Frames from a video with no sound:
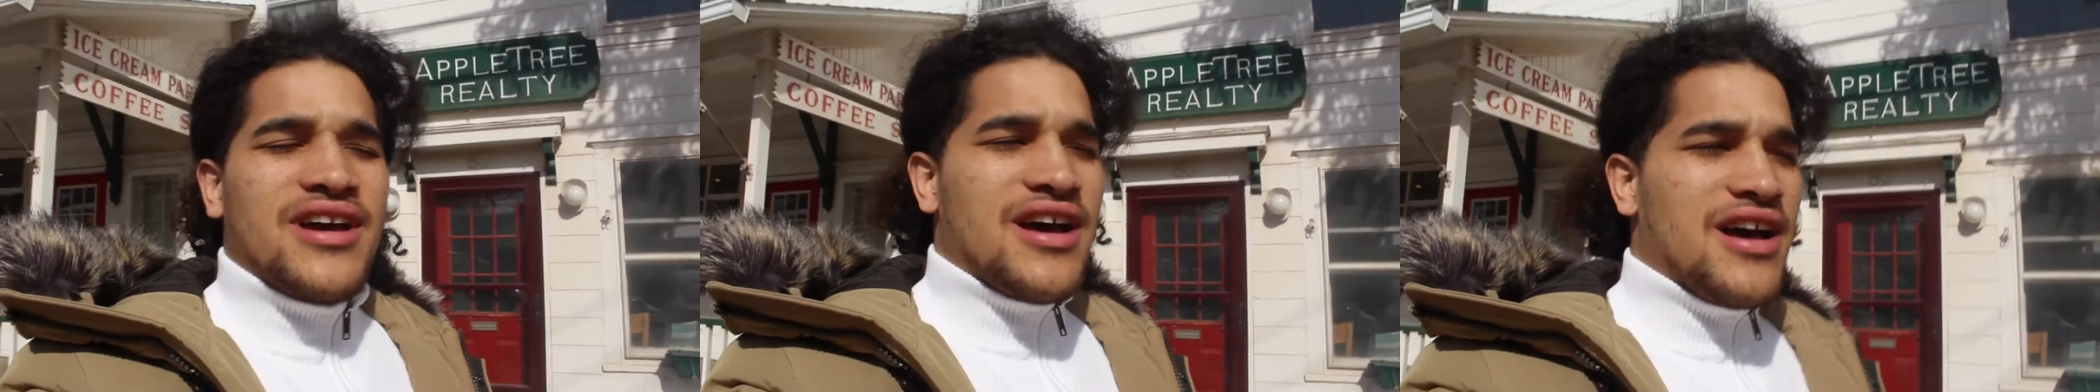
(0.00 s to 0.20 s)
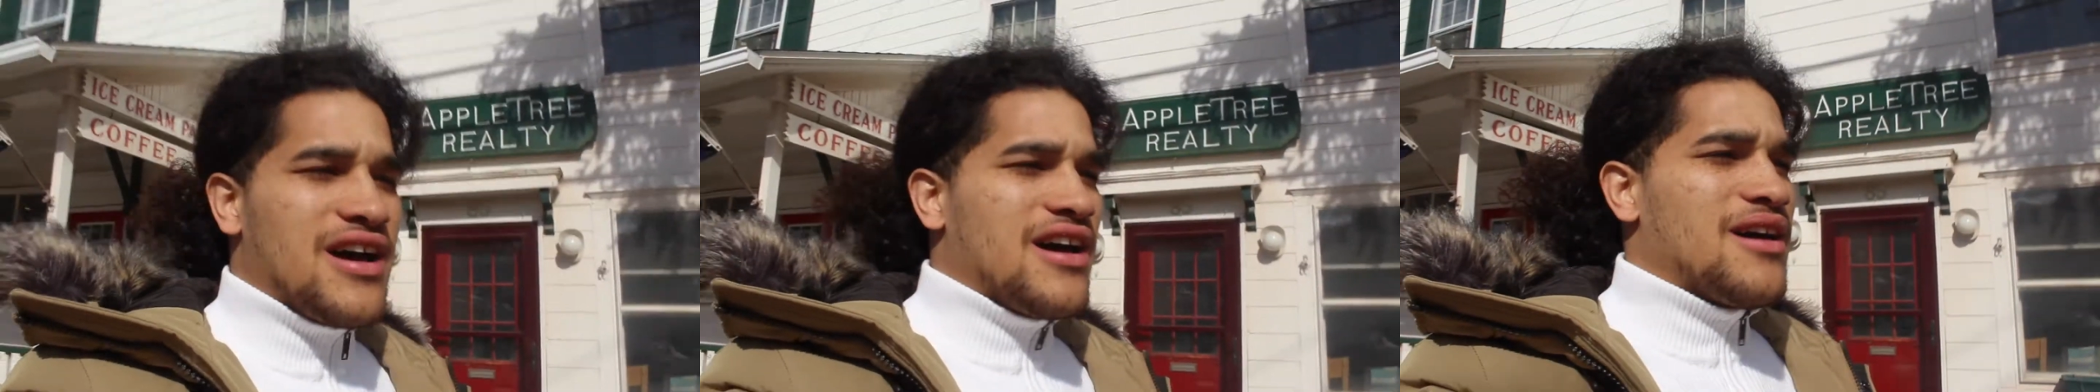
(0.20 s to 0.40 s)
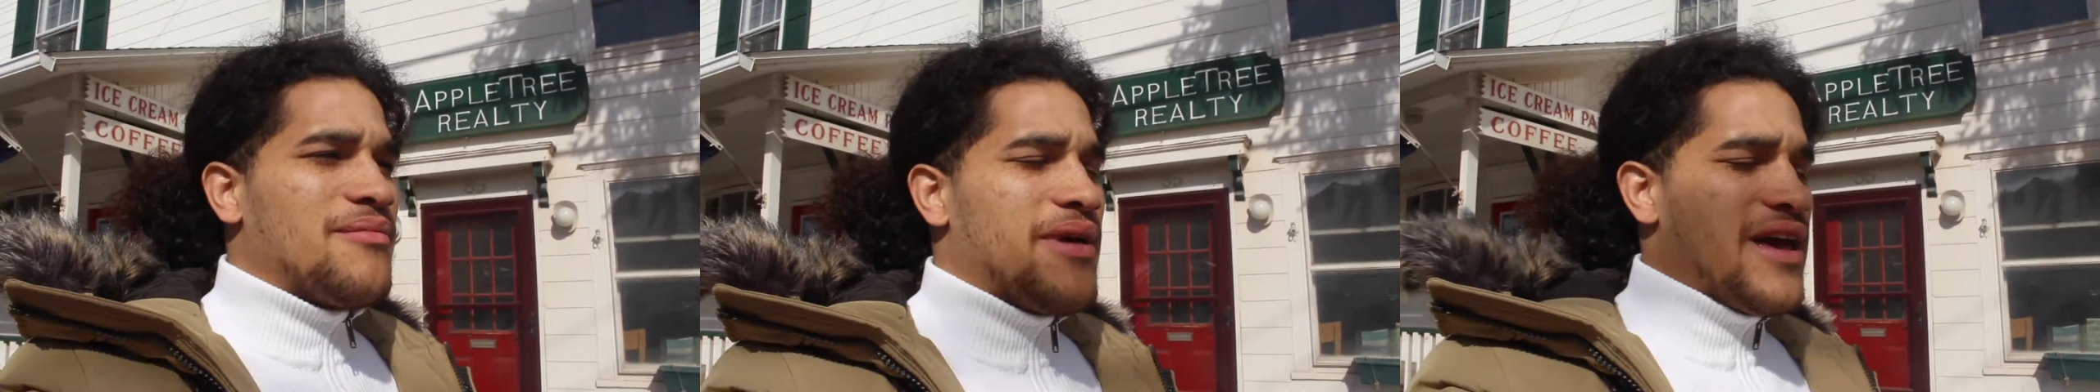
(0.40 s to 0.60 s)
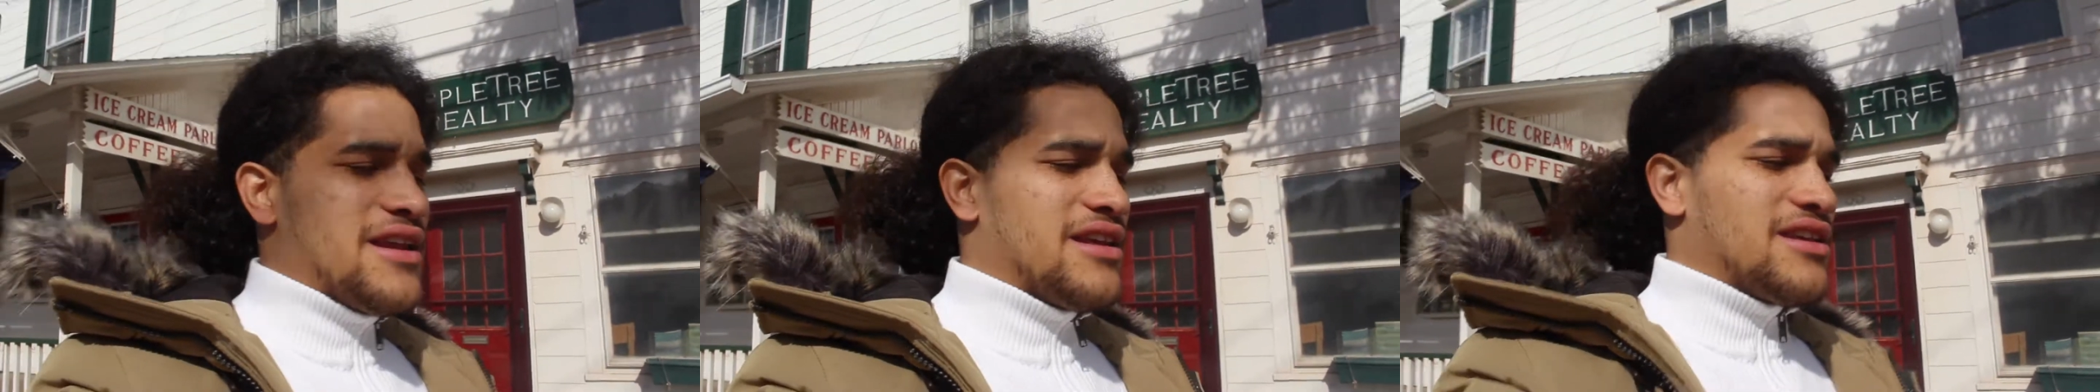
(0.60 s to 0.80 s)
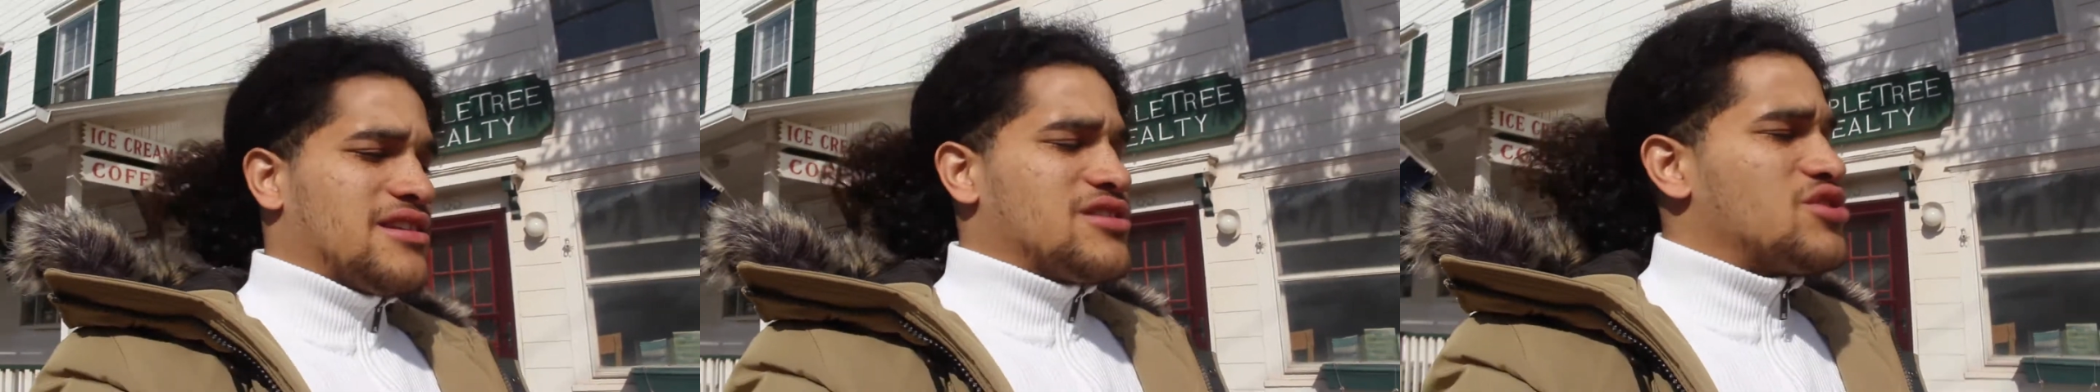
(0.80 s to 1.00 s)
I'm
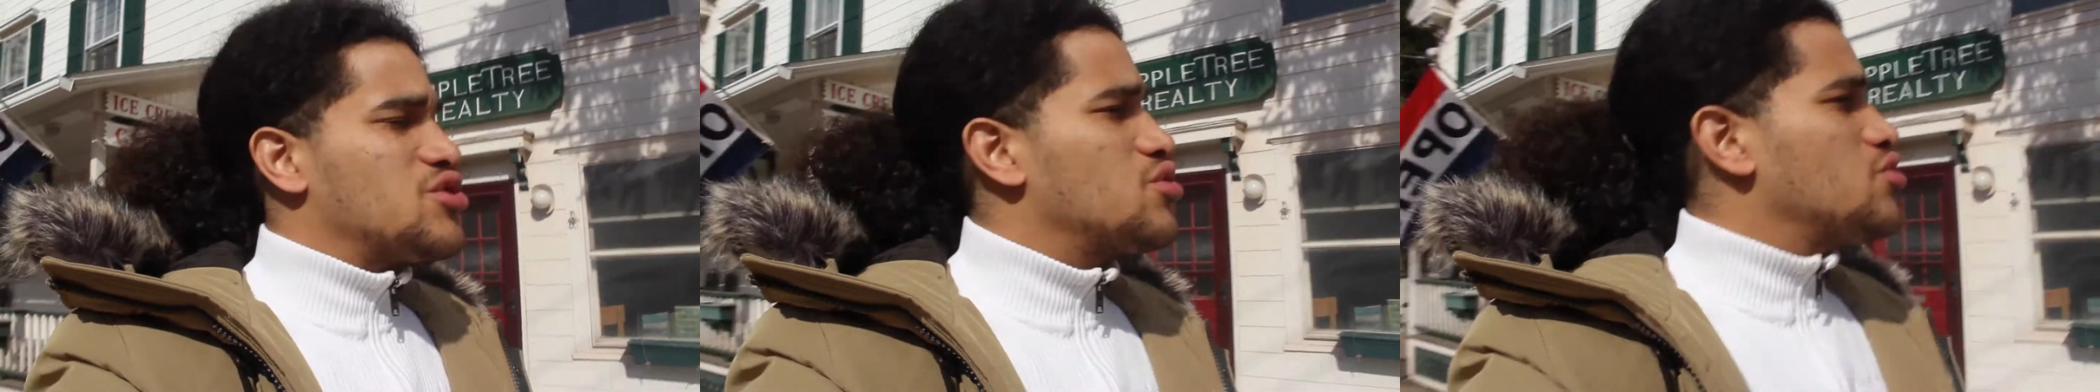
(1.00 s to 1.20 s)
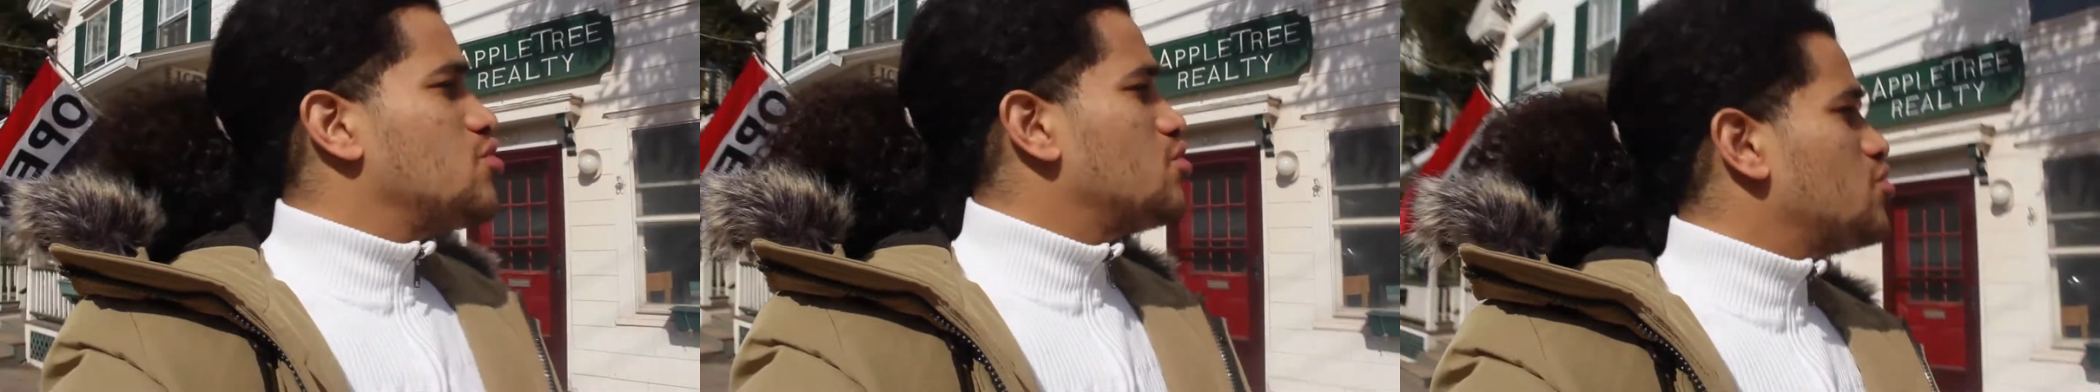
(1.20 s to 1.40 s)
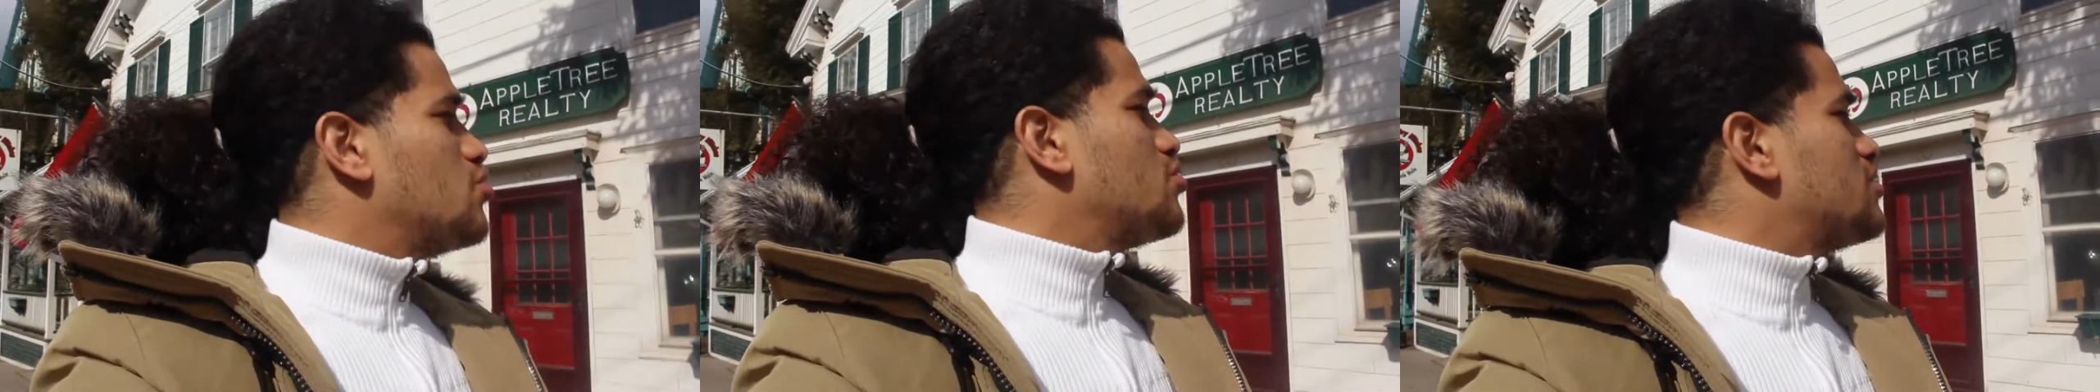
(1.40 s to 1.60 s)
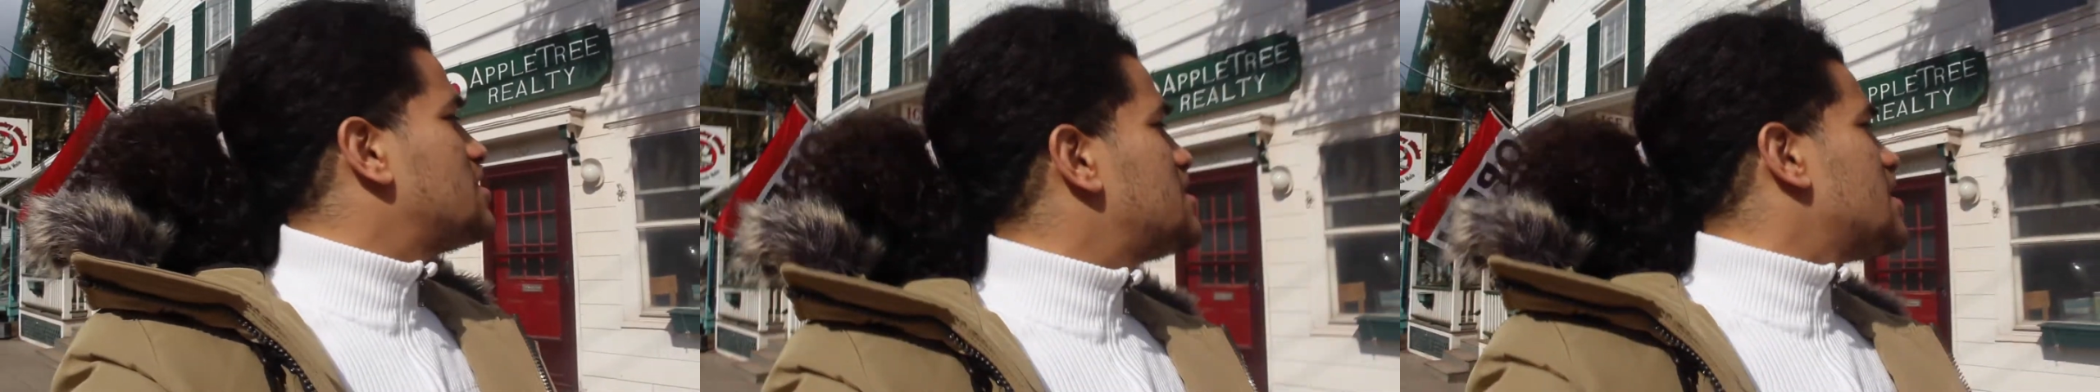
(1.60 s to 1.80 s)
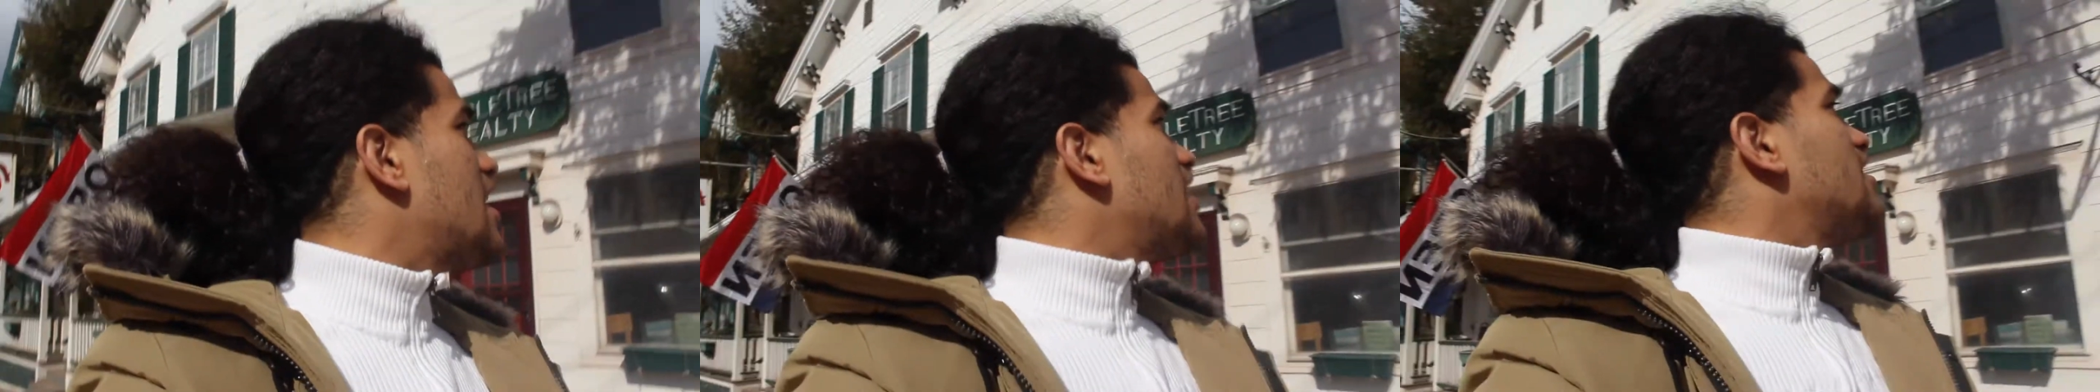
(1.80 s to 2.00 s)
heading to
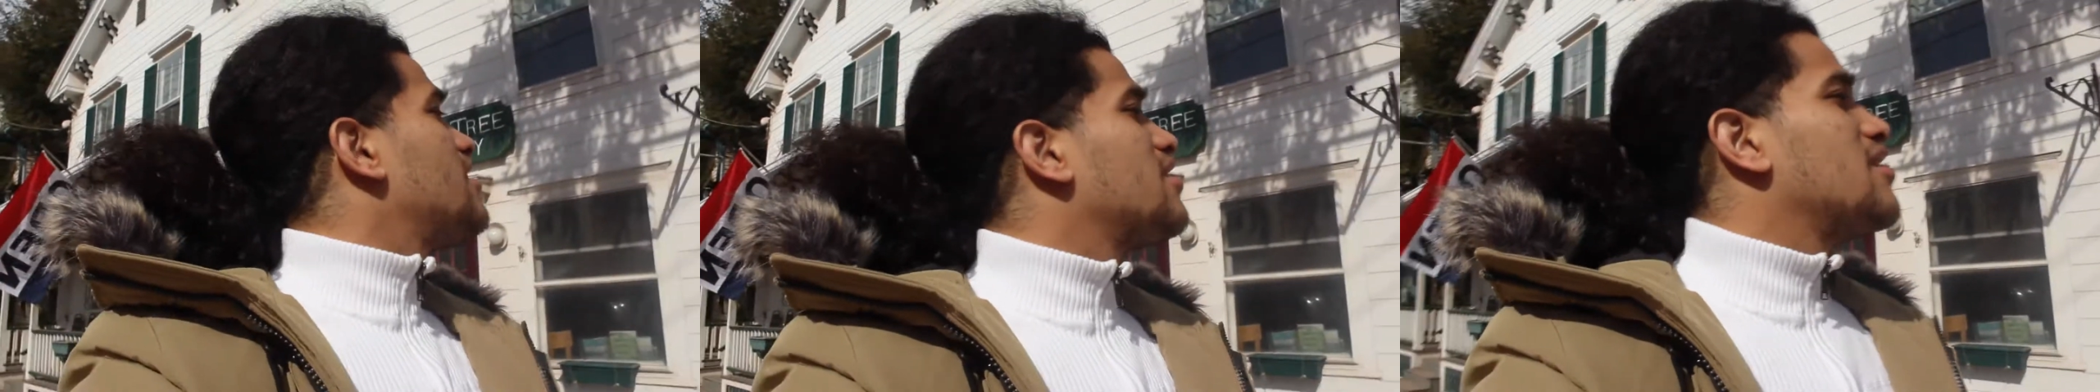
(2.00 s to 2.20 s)
set.